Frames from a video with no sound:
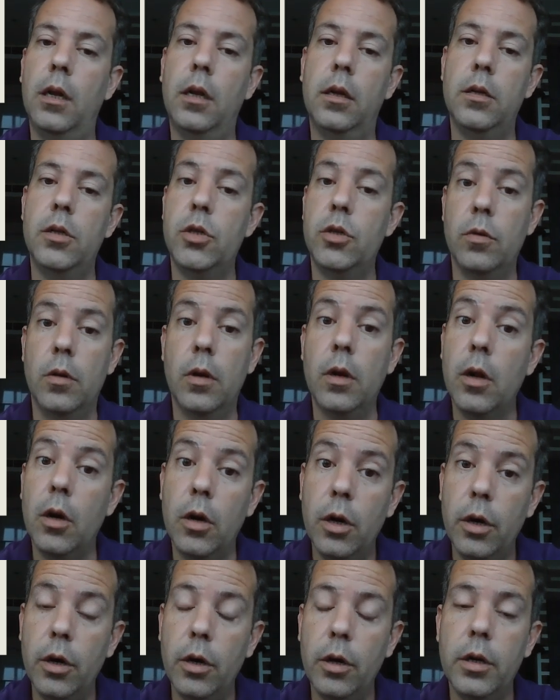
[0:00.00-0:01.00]

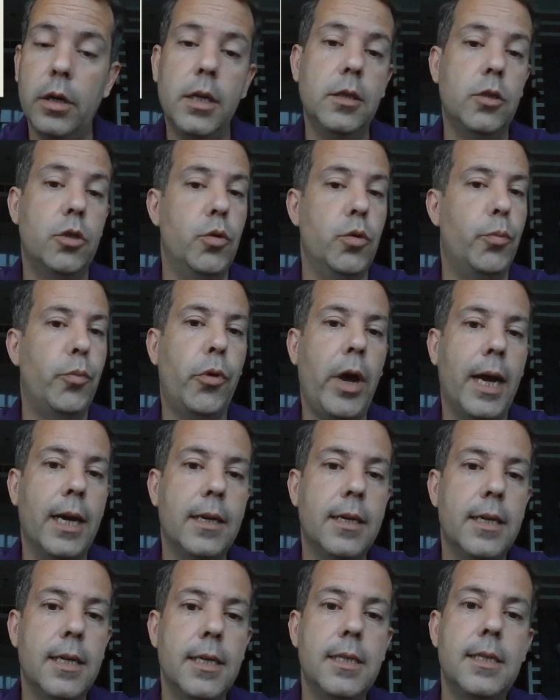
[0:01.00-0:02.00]
learn and to
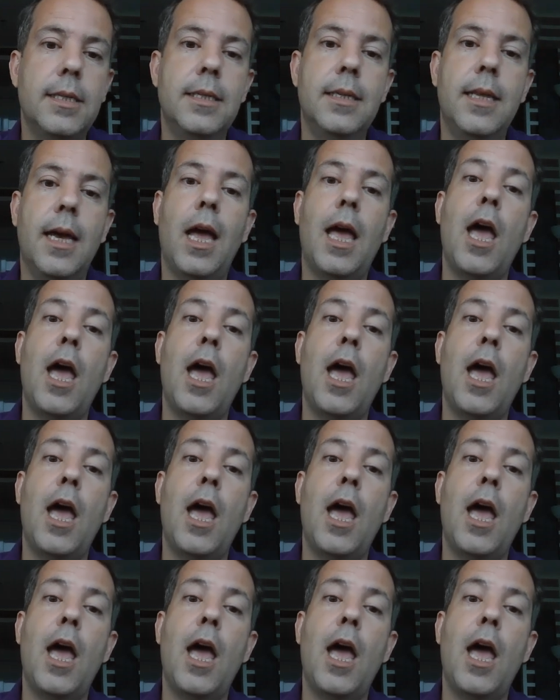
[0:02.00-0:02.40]
practice the